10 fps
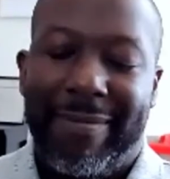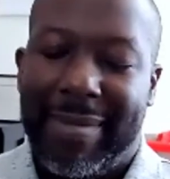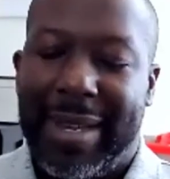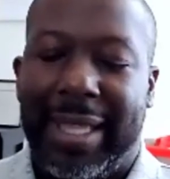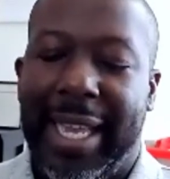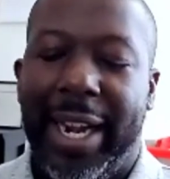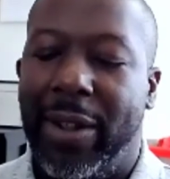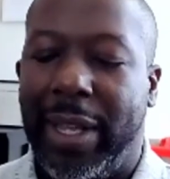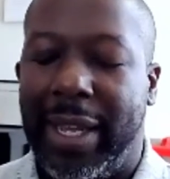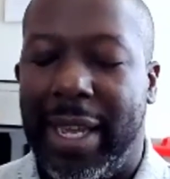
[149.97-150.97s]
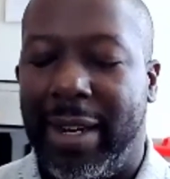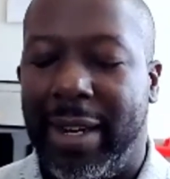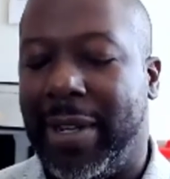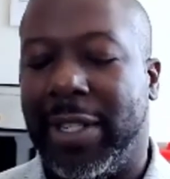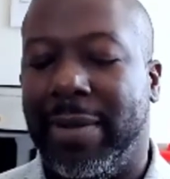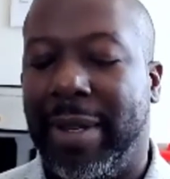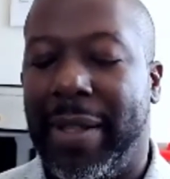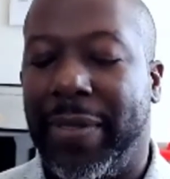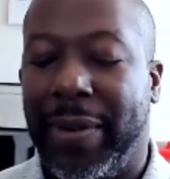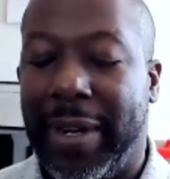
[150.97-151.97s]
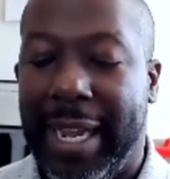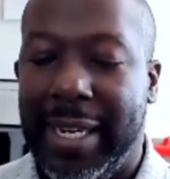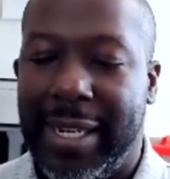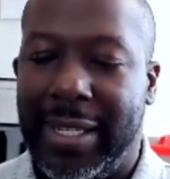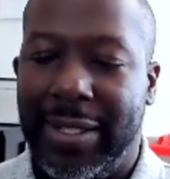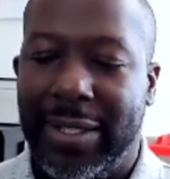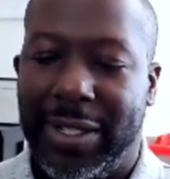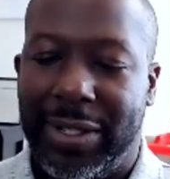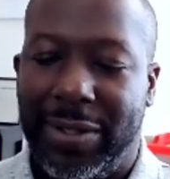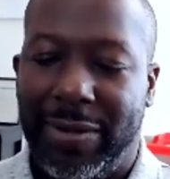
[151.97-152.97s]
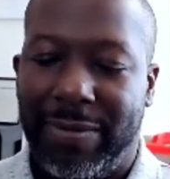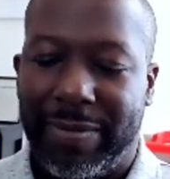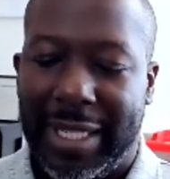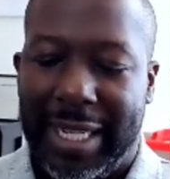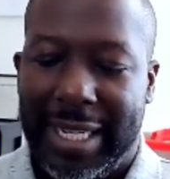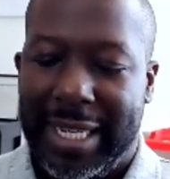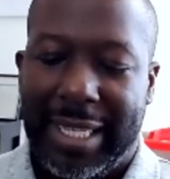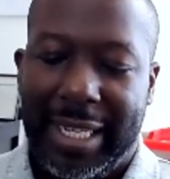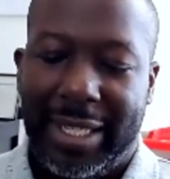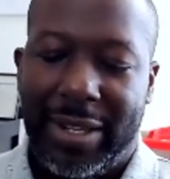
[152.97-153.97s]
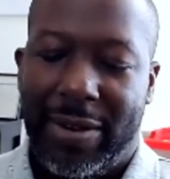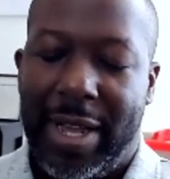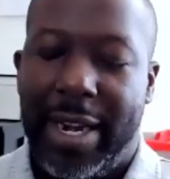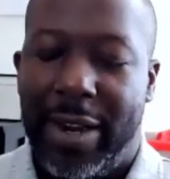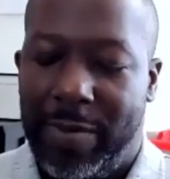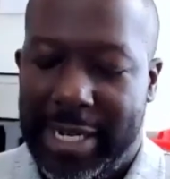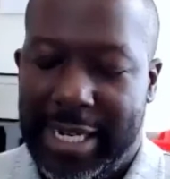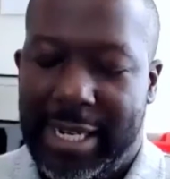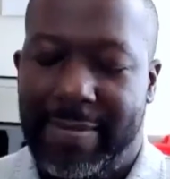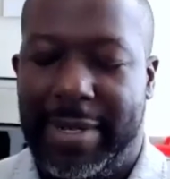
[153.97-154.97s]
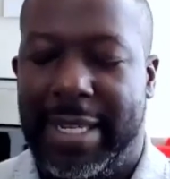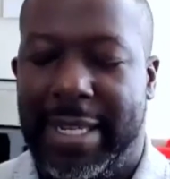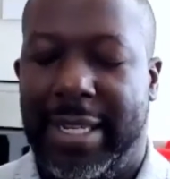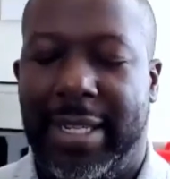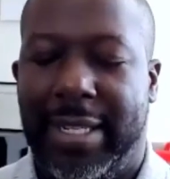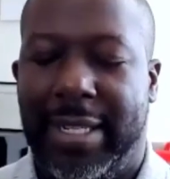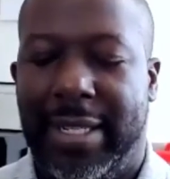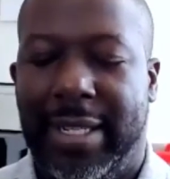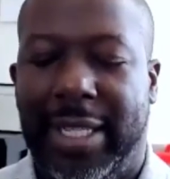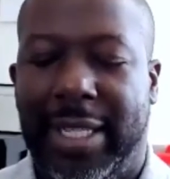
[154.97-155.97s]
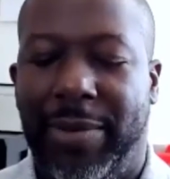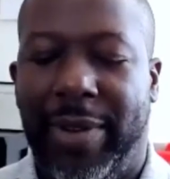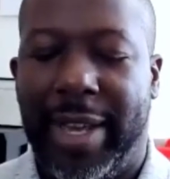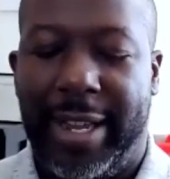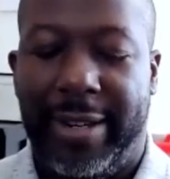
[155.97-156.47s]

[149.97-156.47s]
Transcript: at the end, it only ended up costing me about $38. So let's go ahead and open it up. See what we got.